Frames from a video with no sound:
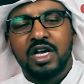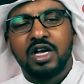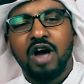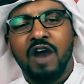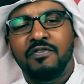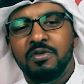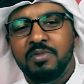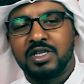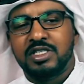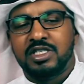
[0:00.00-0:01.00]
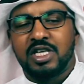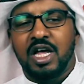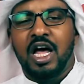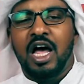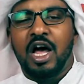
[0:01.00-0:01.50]
governments
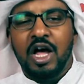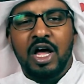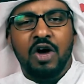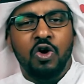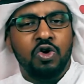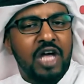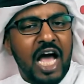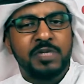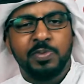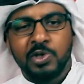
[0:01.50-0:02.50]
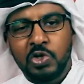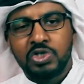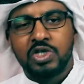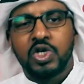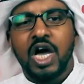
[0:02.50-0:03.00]
or gas
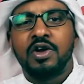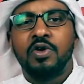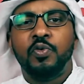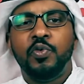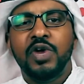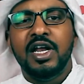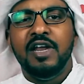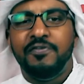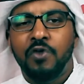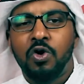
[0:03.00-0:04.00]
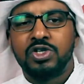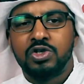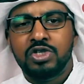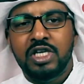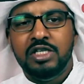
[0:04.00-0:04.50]
producers kind of really focus
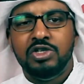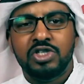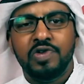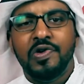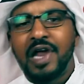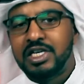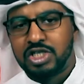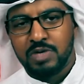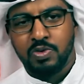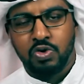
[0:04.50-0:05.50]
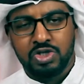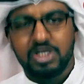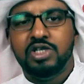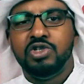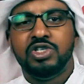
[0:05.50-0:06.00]
on G2G relationship or
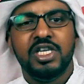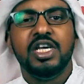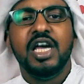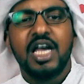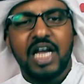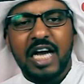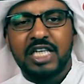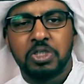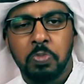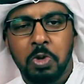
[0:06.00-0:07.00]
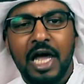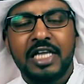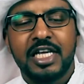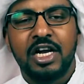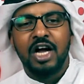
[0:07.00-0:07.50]
G2G kind of supply
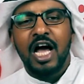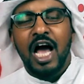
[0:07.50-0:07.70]
deal,